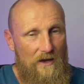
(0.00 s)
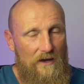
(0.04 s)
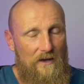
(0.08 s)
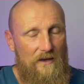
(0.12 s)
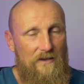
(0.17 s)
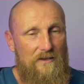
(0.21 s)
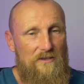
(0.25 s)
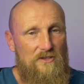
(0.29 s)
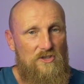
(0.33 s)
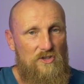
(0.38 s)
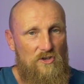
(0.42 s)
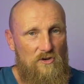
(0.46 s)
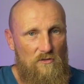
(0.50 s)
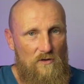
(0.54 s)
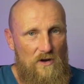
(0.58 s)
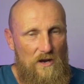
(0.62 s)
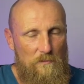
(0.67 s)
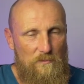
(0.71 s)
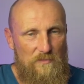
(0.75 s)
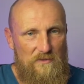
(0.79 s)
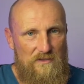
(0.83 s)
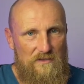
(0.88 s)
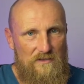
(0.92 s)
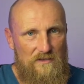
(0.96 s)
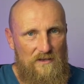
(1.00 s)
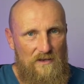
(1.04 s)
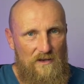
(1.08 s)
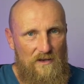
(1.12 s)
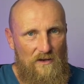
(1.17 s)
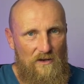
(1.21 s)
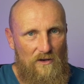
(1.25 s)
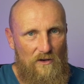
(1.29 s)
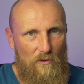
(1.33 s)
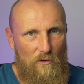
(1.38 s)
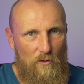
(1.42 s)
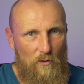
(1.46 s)
scripts,
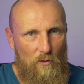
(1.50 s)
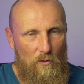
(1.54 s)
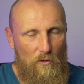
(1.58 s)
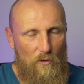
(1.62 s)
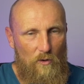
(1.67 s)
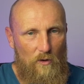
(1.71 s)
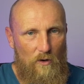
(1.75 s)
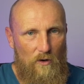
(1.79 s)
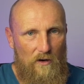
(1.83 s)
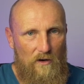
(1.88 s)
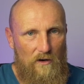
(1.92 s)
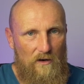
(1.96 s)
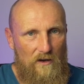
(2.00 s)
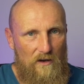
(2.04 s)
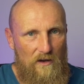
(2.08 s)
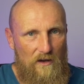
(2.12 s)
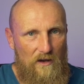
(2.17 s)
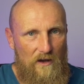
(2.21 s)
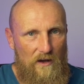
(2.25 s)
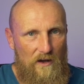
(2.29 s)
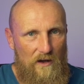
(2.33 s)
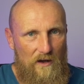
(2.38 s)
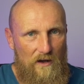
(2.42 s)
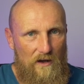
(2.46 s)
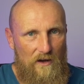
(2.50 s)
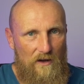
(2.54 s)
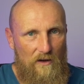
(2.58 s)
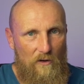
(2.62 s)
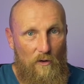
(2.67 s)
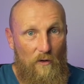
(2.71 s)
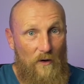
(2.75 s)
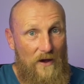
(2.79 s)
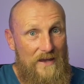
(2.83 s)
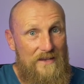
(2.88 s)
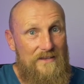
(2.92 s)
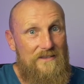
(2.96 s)
or
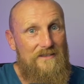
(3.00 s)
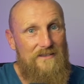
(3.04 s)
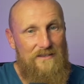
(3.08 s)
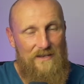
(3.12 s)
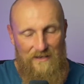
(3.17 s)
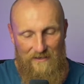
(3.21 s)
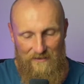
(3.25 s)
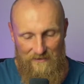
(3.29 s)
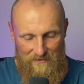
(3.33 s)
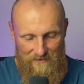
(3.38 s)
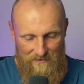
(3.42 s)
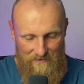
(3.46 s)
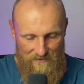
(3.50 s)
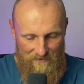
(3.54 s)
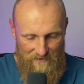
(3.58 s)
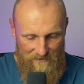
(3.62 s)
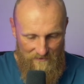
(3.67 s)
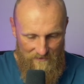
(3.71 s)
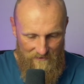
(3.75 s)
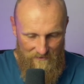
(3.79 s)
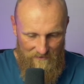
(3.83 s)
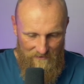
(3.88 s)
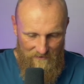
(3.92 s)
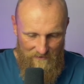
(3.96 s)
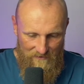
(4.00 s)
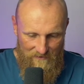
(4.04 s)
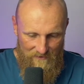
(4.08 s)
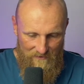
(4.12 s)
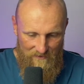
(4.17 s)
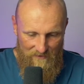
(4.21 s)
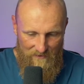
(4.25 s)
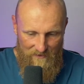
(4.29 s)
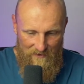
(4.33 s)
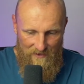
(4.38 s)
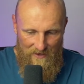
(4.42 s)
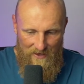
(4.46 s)
instincts?
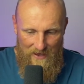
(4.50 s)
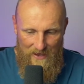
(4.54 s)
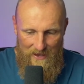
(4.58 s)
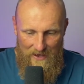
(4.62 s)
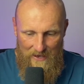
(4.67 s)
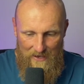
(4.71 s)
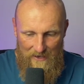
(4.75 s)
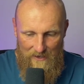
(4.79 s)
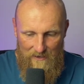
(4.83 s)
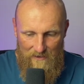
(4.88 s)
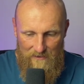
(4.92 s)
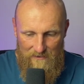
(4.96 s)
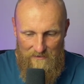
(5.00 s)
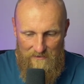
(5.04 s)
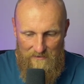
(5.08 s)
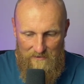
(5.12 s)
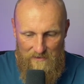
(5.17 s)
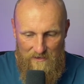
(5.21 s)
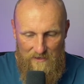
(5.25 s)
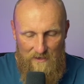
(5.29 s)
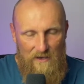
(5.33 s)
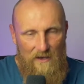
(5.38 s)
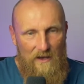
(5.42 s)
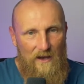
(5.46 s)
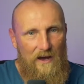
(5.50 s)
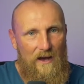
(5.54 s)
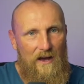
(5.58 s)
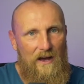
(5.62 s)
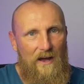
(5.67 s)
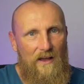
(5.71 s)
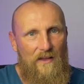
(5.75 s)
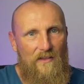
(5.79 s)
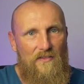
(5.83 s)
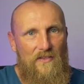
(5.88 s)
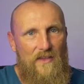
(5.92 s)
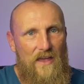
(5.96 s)
And
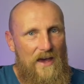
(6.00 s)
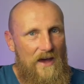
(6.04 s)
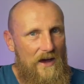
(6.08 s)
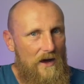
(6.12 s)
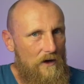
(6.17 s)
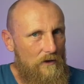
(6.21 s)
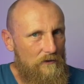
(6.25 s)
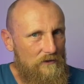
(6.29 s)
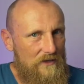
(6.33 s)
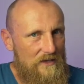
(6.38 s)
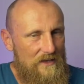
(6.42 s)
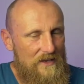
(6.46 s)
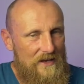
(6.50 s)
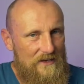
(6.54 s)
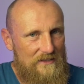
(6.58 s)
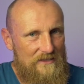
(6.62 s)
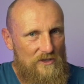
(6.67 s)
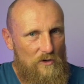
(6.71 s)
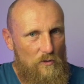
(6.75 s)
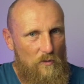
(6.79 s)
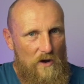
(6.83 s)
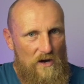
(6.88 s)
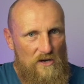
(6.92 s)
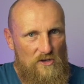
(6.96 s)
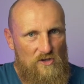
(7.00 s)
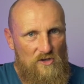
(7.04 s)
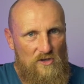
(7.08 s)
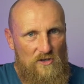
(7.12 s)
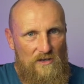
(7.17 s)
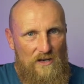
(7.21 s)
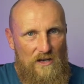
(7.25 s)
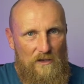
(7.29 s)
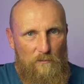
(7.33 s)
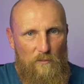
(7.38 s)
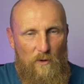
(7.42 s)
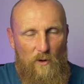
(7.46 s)
now the next question
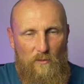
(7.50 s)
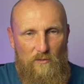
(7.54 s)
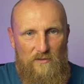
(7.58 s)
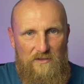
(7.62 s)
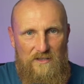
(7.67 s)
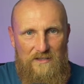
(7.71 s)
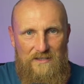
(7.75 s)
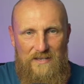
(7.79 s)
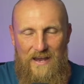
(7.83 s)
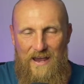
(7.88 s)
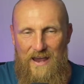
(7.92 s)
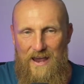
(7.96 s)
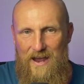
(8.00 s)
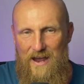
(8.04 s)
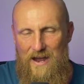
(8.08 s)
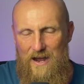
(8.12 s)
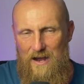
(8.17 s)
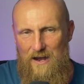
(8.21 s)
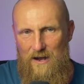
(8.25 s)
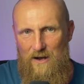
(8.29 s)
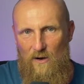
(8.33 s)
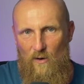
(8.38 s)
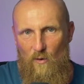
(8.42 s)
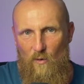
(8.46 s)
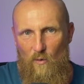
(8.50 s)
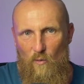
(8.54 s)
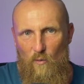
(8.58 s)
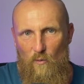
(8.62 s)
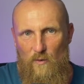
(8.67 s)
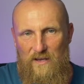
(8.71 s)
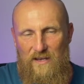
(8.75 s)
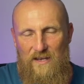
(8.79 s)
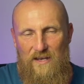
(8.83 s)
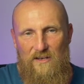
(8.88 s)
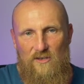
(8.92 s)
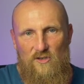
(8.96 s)
that poses how we
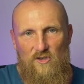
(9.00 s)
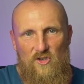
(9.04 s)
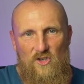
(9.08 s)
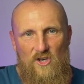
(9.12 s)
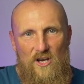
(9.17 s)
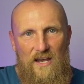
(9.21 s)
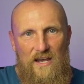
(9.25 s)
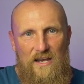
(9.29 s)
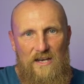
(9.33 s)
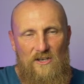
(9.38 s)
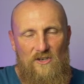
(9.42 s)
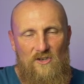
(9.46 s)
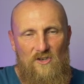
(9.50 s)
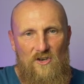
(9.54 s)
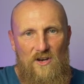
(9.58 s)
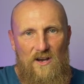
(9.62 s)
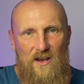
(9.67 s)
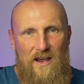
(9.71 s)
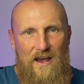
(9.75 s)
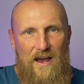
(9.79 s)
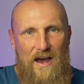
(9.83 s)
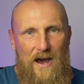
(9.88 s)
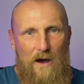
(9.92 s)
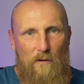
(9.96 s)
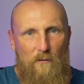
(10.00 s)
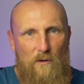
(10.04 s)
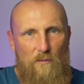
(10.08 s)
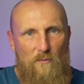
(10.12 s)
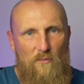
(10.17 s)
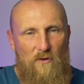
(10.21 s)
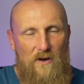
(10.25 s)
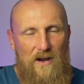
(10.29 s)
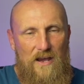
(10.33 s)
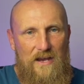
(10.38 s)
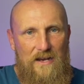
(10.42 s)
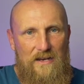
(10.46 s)
can change our
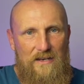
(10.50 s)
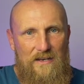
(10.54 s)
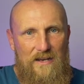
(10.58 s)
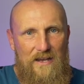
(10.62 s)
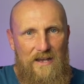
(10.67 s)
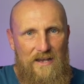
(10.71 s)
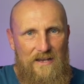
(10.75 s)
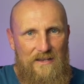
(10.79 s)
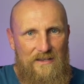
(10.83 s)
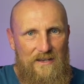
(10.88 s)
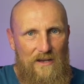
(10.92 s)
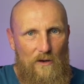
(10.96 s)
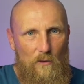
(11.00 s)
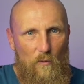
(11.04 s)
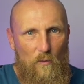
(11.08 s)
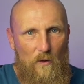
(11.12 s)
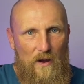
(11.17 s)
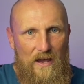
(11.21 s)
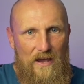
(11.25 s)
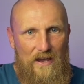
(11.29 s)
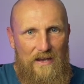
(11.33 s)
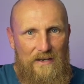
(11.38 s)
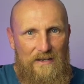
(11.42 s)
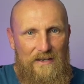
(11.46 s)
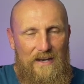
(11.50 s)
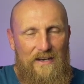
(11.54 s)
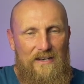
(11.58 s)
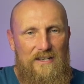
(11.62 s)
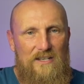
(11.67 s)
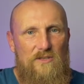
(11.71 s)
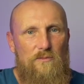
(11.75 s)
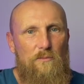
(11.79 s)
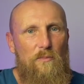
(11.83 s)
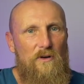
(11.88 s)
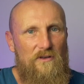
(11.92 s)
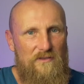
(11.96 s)
brain in the way that
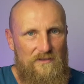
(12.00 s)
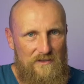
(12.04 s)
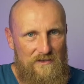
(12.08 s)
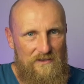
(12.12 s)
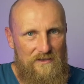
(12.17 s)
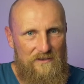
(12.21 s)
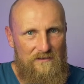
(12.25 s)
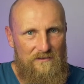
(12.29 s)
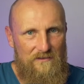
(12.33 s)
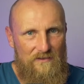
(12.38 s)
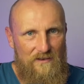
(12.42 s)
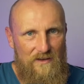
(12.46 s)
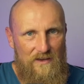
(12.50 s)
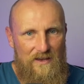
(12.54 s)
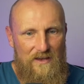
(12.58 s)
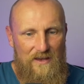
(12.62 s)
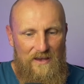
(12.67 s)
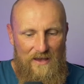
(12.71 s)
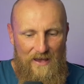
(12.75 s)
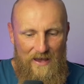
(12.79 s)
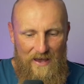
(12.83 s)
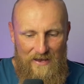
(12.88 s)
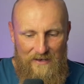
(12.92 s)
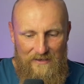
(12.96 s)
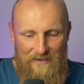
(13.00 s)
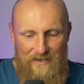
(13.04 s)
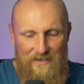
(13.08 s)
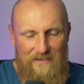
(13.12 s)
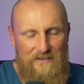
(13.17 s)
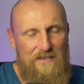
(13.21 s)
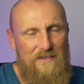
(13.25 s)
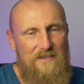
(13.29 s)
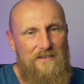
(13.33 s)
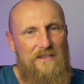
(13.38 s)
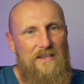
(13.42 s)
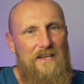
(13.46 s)
is positive. And this
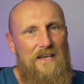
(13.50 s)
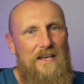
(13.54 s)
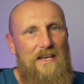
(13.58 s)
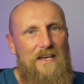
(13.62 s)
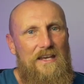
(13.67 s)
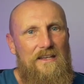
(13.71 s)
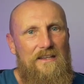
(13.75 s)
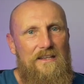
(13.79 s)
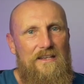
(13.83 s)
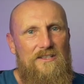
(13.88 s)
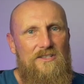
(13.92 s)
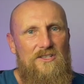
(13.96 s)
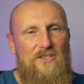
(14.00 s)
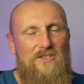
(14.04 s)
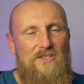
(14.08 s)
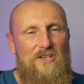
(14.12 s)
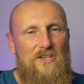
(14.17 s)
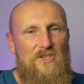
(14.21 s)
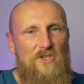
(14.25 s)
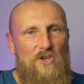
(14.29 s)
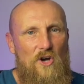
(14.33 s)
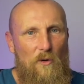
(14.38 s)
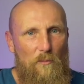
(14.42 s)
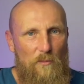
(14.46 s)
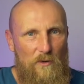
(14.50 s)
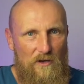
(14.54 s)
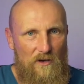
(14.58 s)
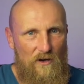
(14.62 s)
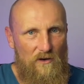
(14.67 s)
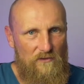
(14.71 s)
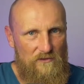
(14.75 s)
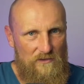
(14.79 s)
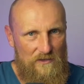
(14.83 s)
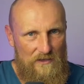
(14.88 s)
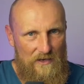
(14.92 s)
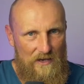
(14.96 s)
is the topic
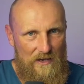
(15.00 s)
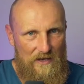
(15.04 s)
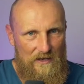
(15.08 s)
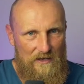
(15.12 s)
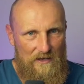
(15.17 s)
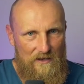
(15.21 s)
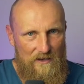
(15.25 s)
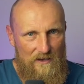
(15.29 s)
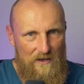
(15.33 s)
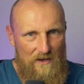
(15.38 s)
of today.